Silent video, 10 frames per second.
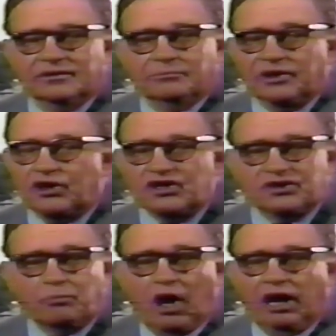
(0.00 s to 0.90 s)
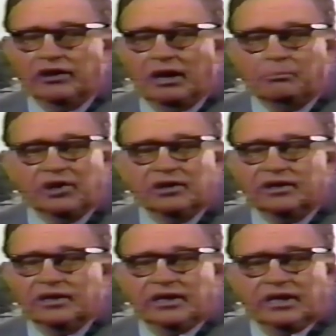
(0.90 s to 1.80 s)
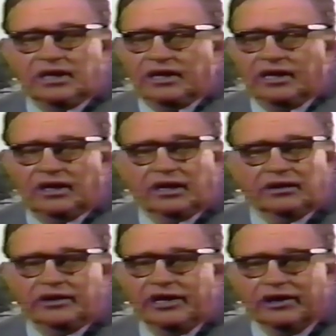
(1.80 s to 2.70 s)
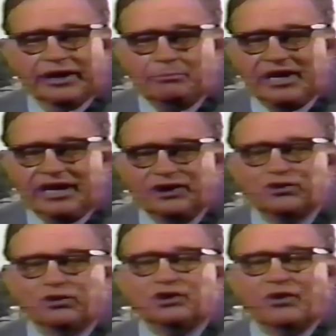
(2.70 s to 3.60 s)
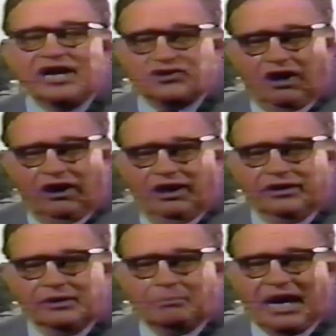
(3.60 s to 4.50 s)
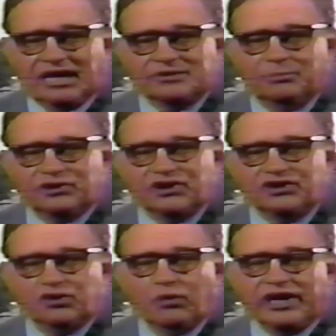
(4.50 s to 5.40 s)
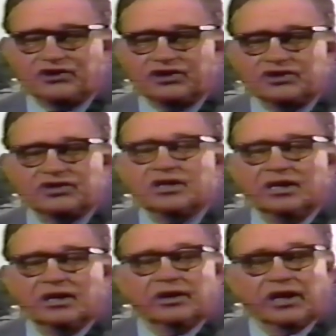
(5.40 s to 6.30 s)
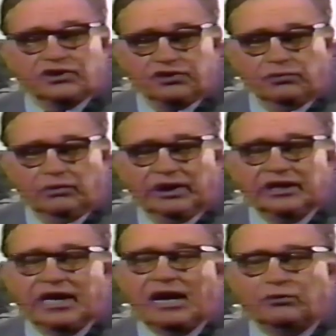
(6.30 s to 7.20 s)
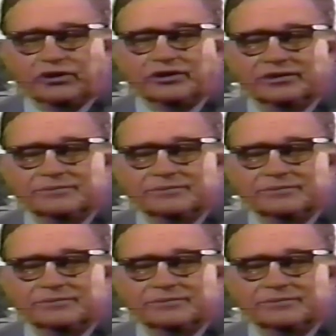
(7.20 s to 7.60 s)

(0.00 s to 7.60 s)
But this small number cannot nearly begin to address all of the possible situations that you will encounter.